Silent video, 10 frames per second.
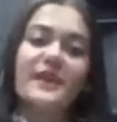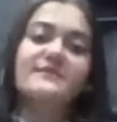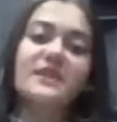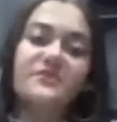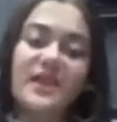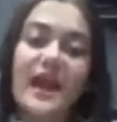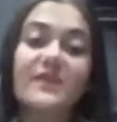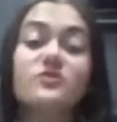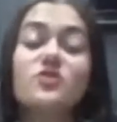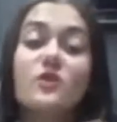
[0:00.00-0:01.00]
bale that we
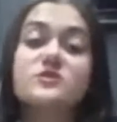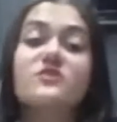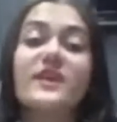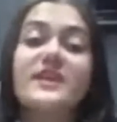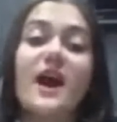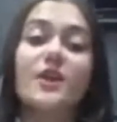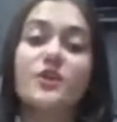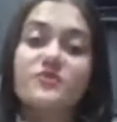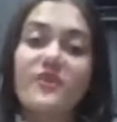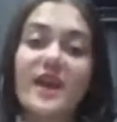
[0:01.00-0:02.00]
had was also very high
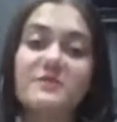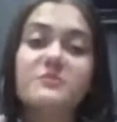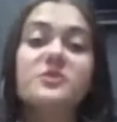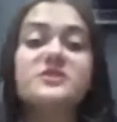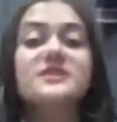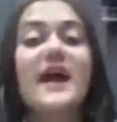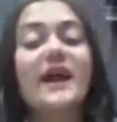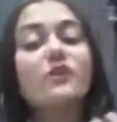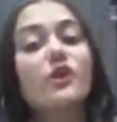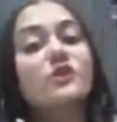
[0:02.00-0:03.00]
on fiber because it
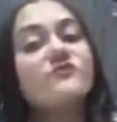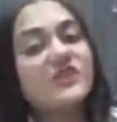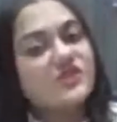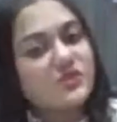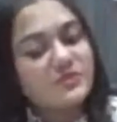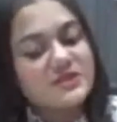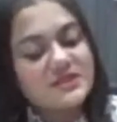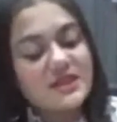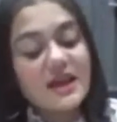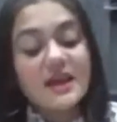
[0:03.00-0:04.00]
had a lot of
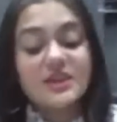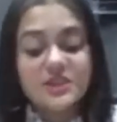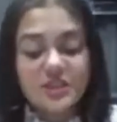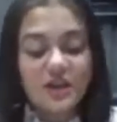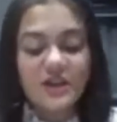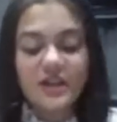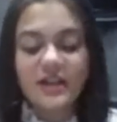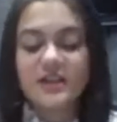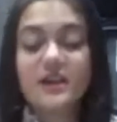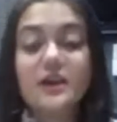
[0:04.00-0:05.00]
vegetables.
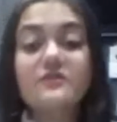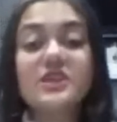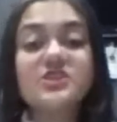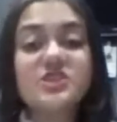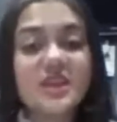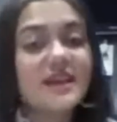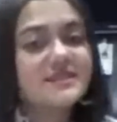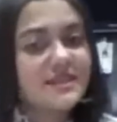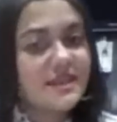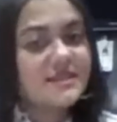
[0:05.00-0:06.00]
Herein, the chia
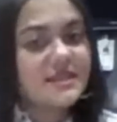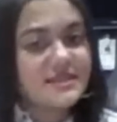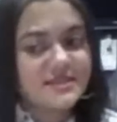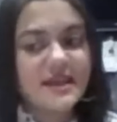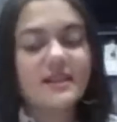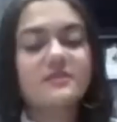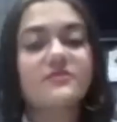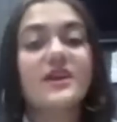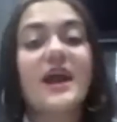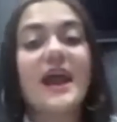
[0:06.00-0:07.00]
seeds
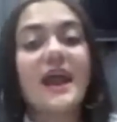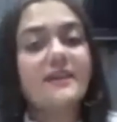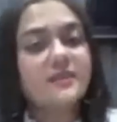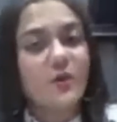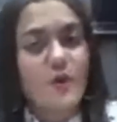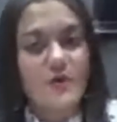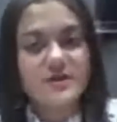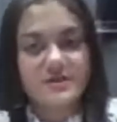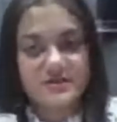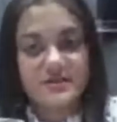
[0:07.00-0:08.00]
itself and
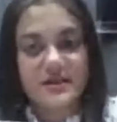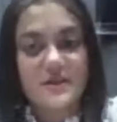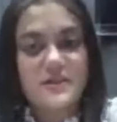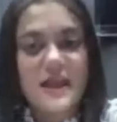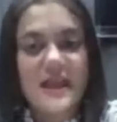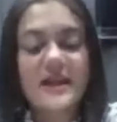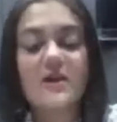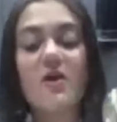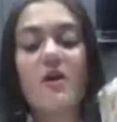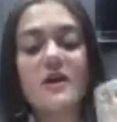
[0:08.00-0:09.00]
oats, right?
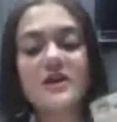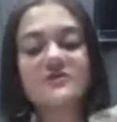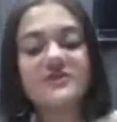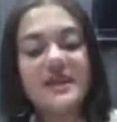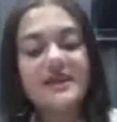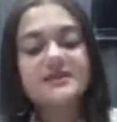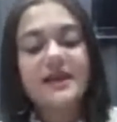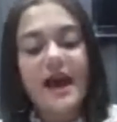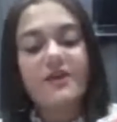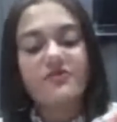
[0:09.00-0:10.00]
All of these
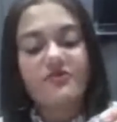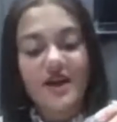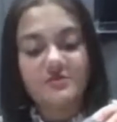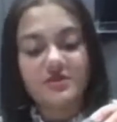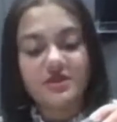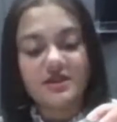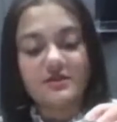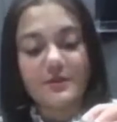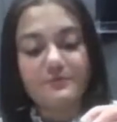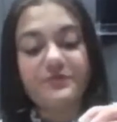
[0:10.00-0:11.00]
have fiber
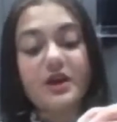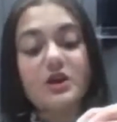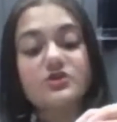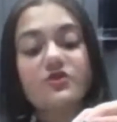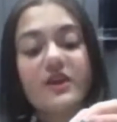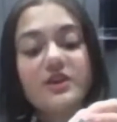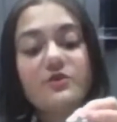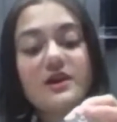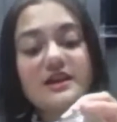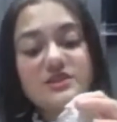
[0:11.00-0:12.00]
in them. So when
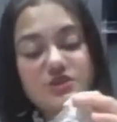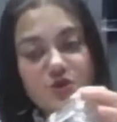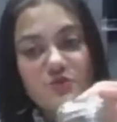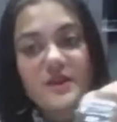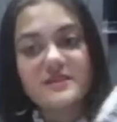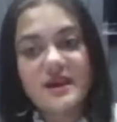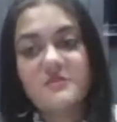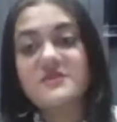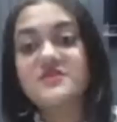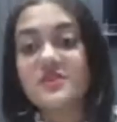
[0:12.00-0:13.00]
you are consuming
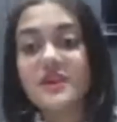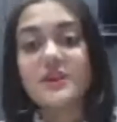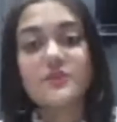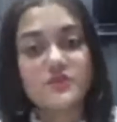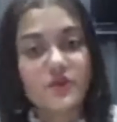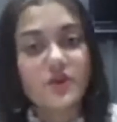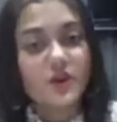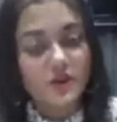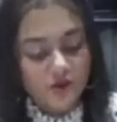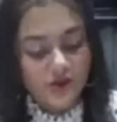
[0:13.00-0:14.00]
them, it's really good for
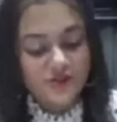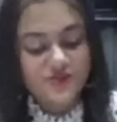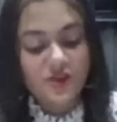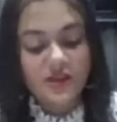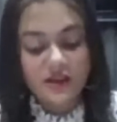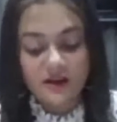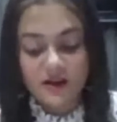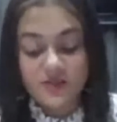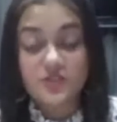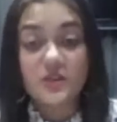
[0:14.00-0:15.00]
your cholesterol,
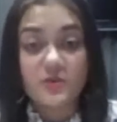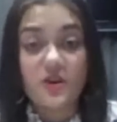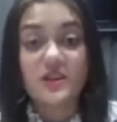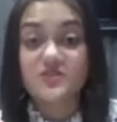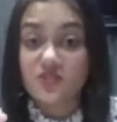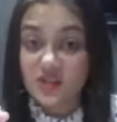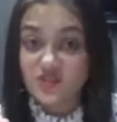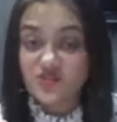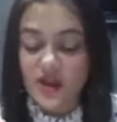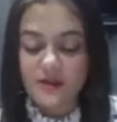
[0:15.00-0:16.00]
to keep your cholesterol
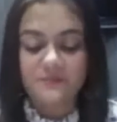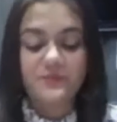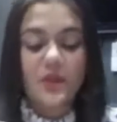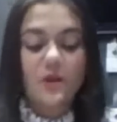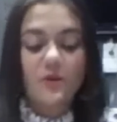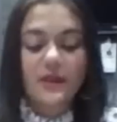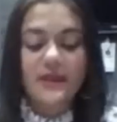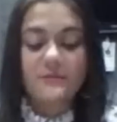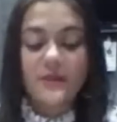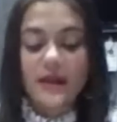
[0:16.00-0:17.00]
in check.
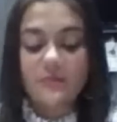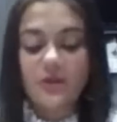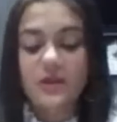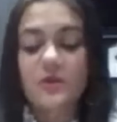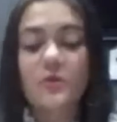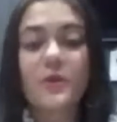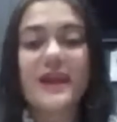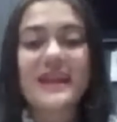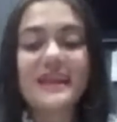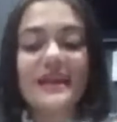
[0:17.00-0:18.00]
Okay, I'm gonna
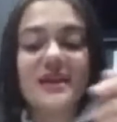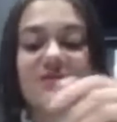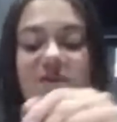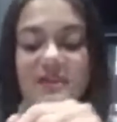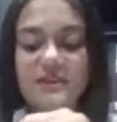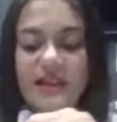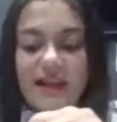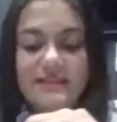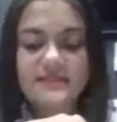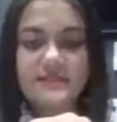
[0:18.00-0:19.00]
quickly give it a
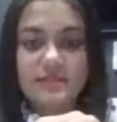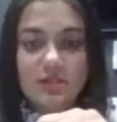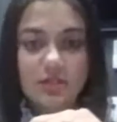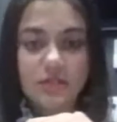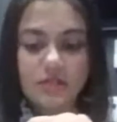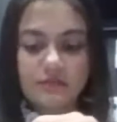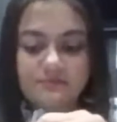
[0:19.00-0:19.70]
nice stir.